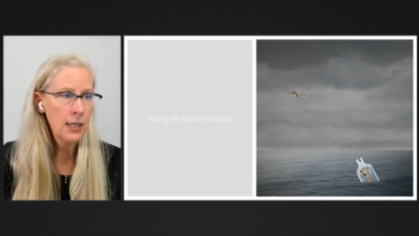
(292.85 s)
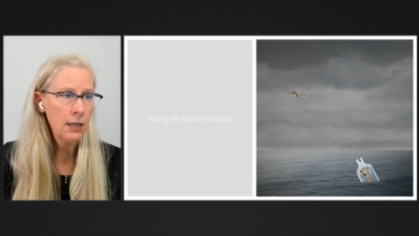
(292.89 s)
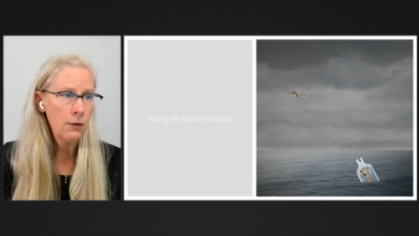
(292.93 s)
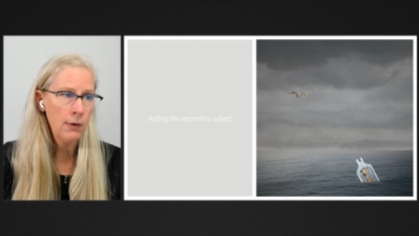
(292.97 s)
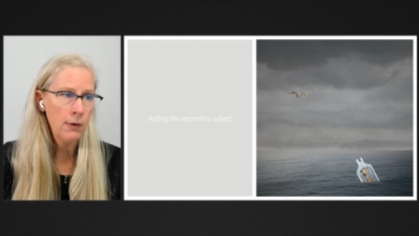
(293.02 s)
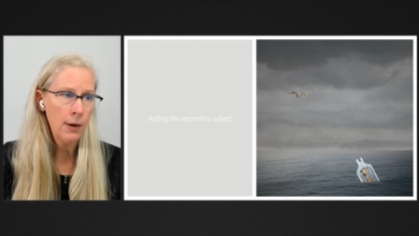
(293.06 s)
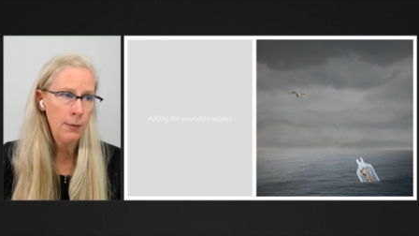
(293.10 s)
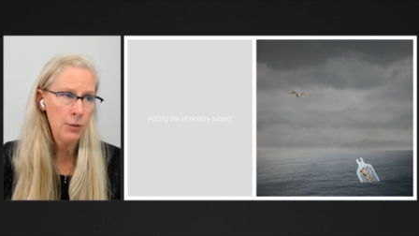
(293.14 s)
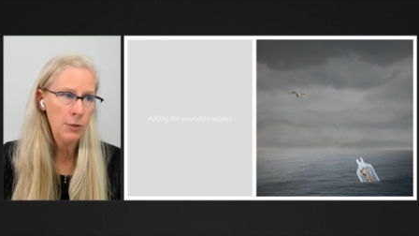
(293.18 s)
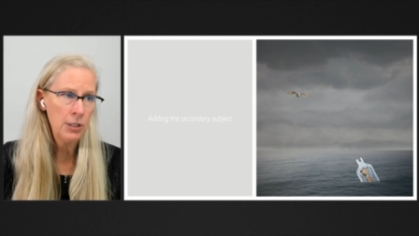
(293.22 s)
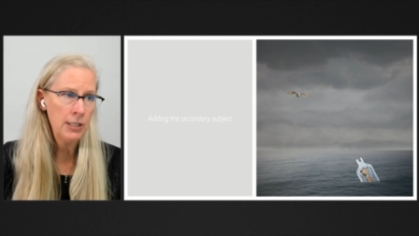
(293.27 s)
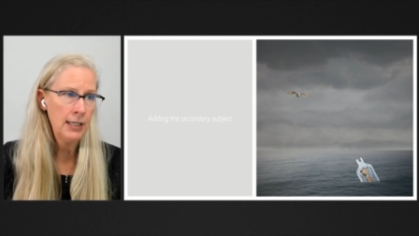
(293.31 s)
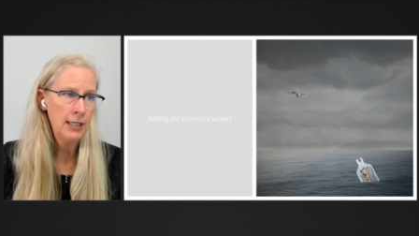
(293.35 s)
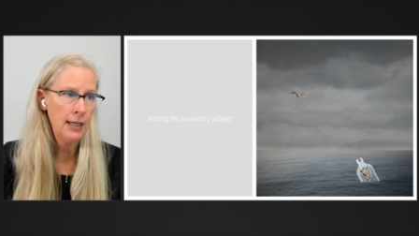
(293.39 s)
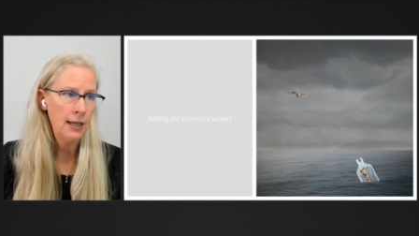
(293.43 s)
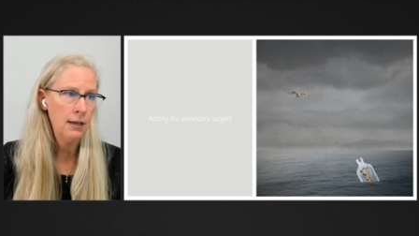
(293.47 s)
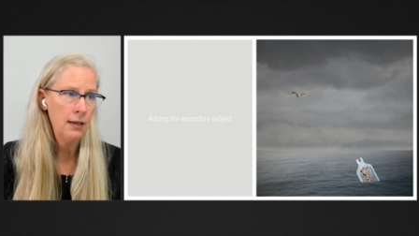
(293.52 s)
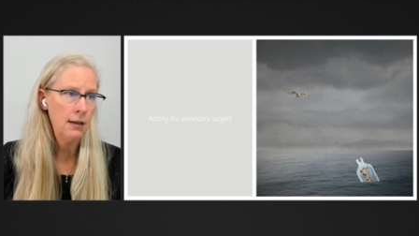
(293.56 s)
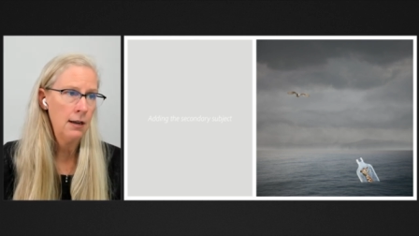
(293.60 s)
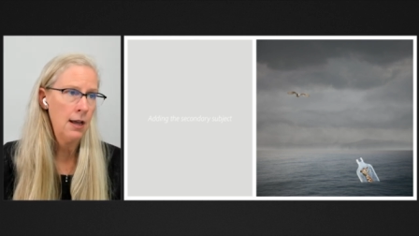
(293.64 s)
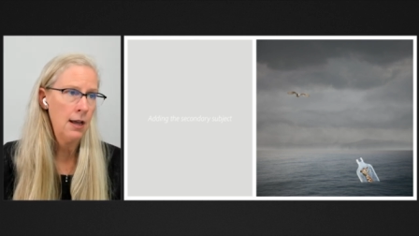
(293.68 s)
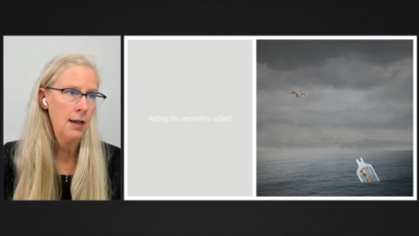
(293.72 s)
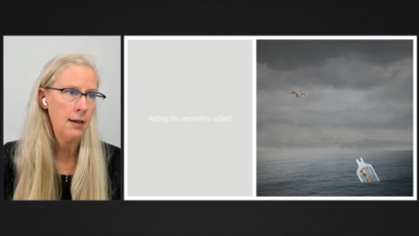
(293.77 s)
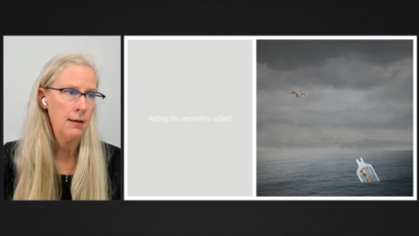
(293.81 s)
can
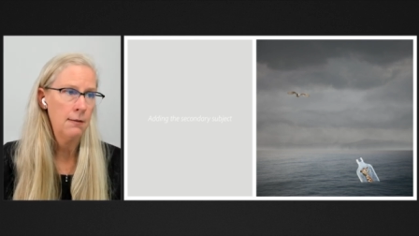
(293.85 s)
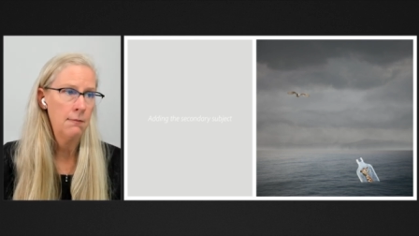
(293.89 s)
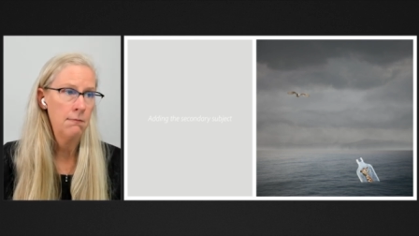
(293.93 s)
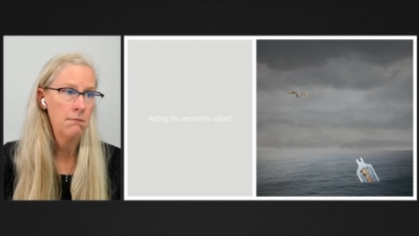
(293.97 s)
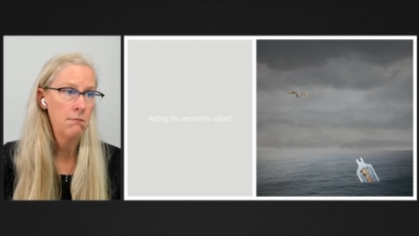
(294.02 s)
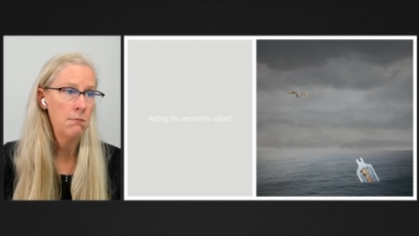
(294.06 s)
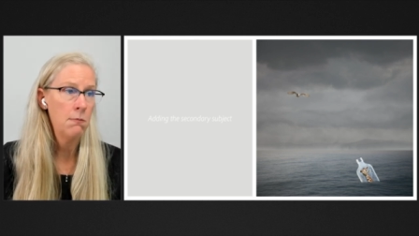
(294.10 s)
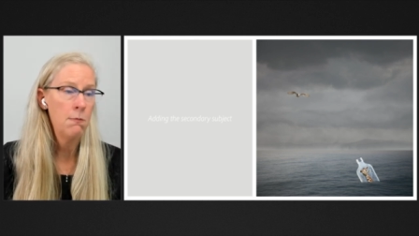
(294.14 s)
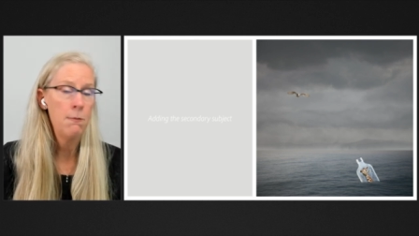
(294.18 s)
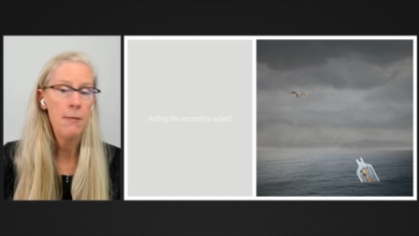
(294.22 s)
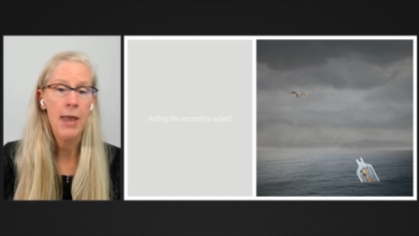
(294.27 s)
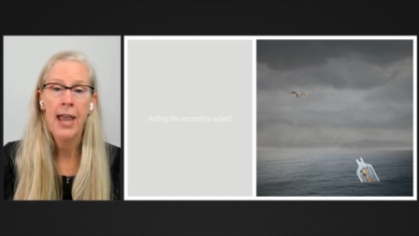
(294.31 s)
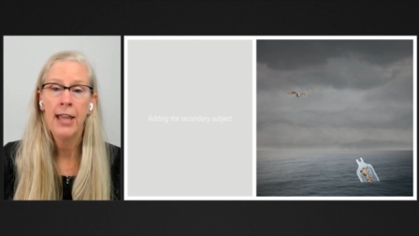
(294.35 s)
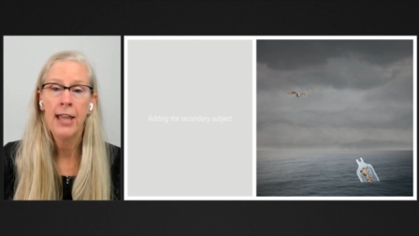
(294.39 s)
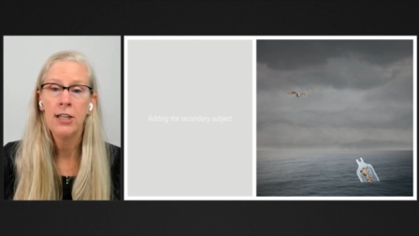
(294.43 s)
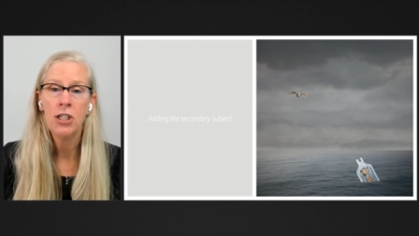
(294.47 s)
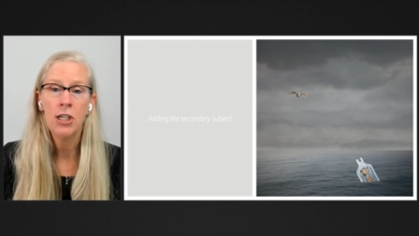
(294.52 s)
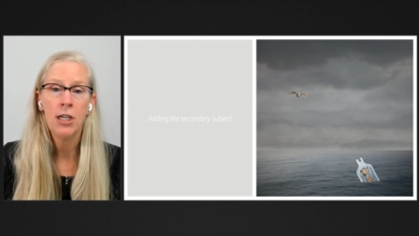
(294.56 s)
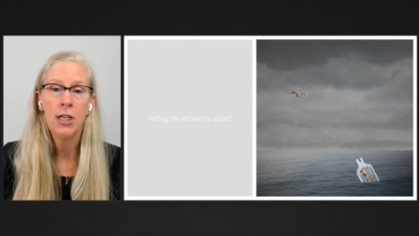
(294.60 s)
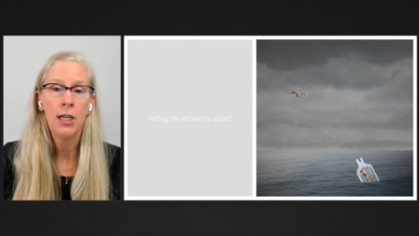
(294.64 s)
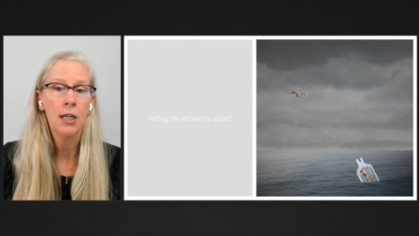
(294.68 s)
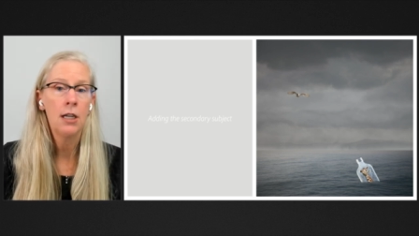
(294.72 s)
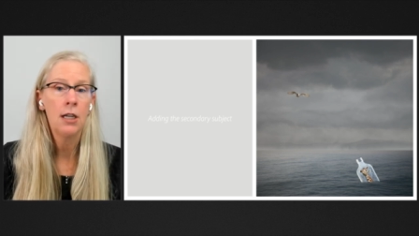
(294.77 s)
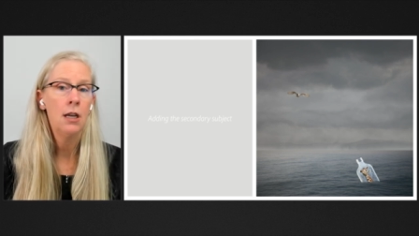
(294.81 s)
represent um,
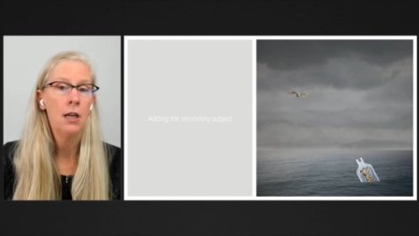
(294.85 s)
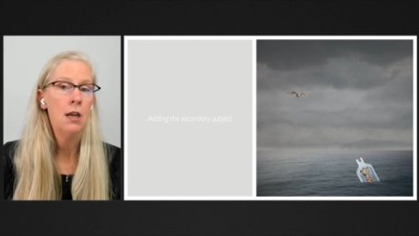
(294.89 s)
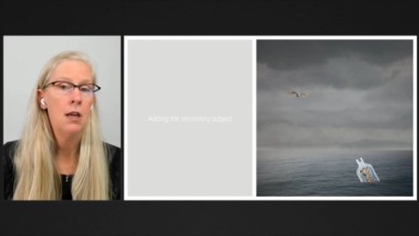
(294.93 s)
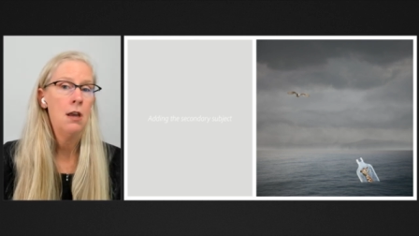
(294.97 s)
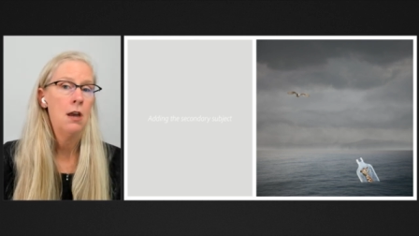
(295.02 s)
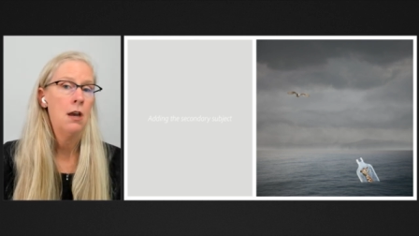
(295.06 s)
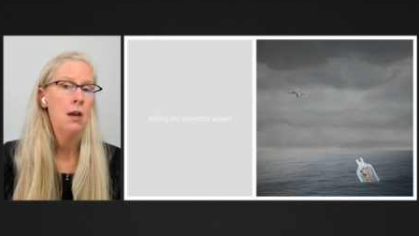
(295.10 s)
magic,